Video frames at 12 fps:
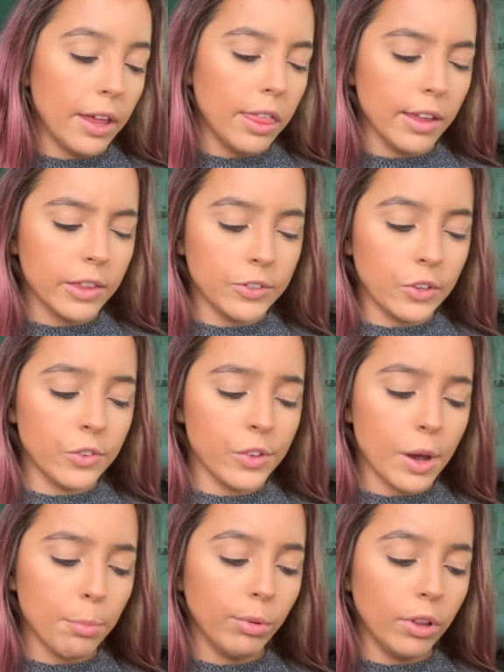I think this is
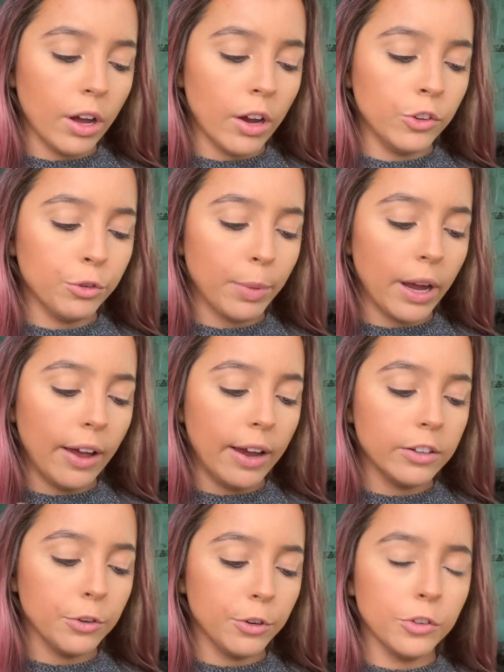a blush, but I
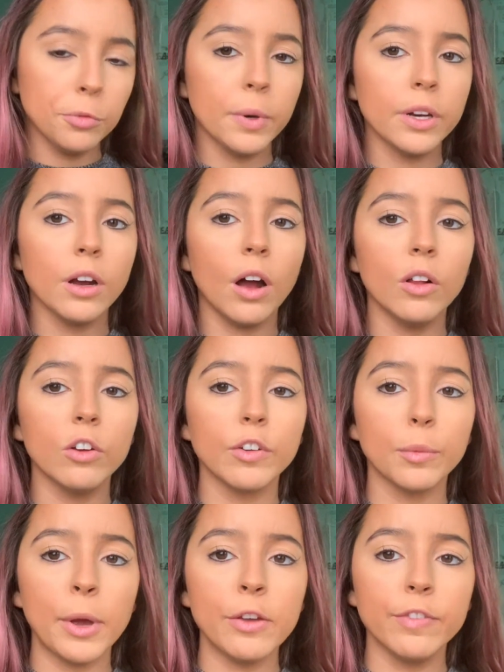like to just put it all over
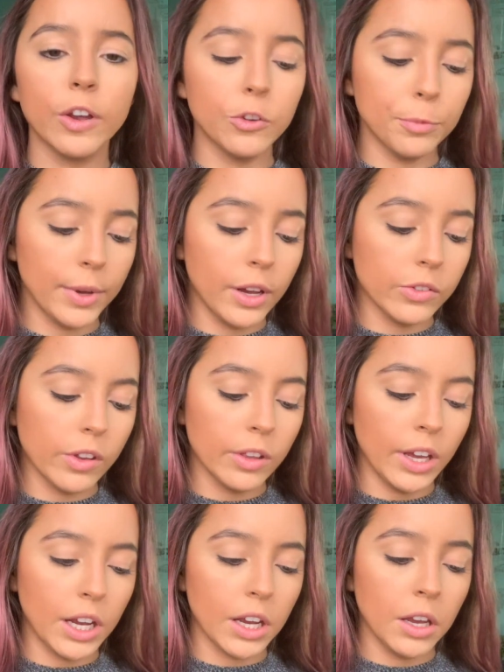my face because it
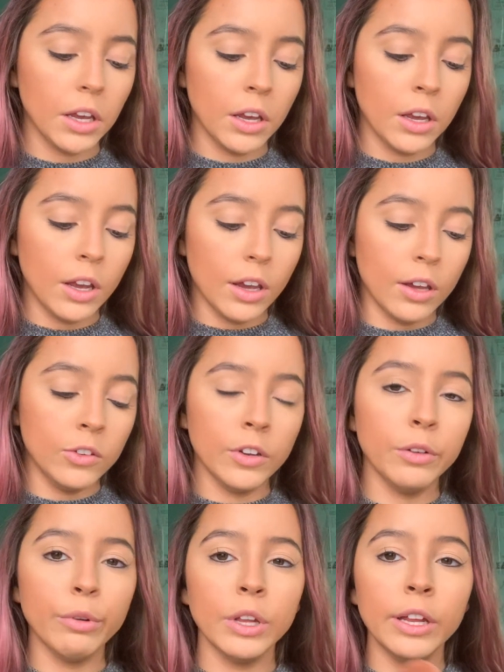like
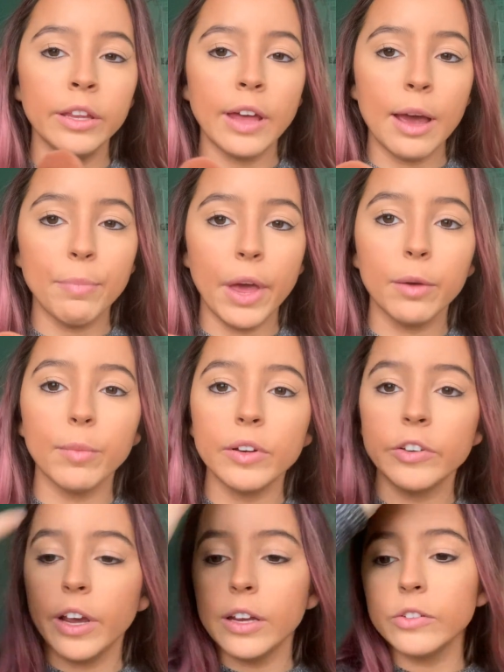isn't really that
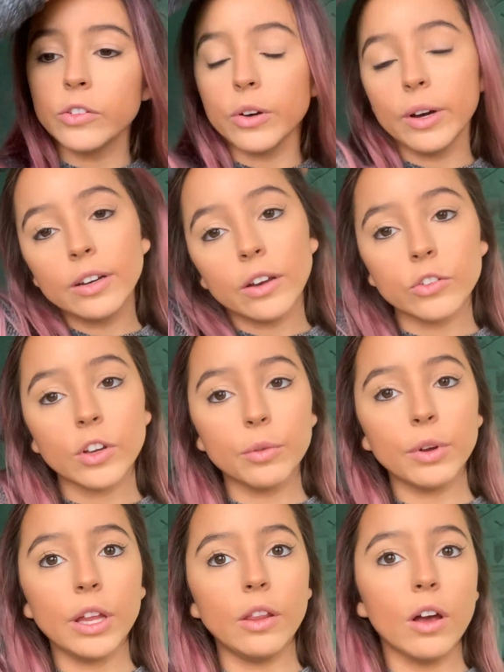pigmented, so it doesn't
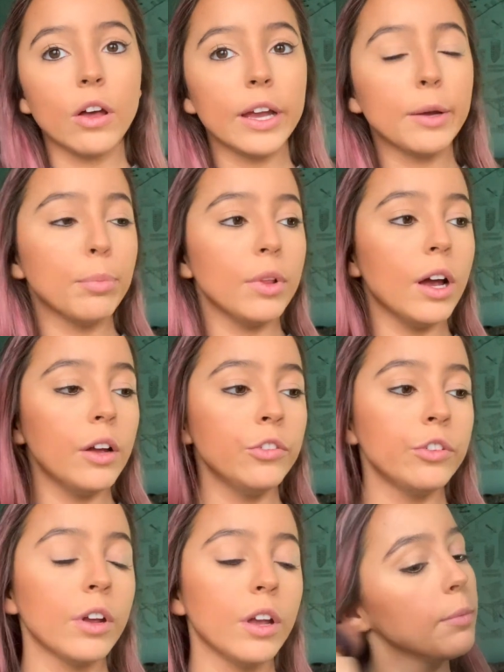really look like
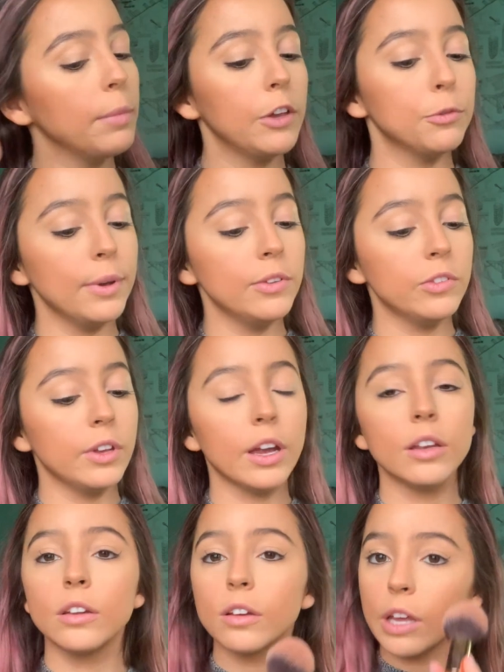blush. It makes my
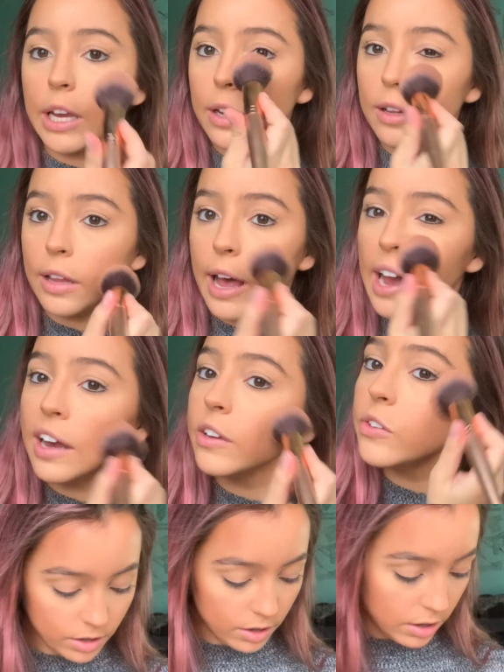skin look like glass.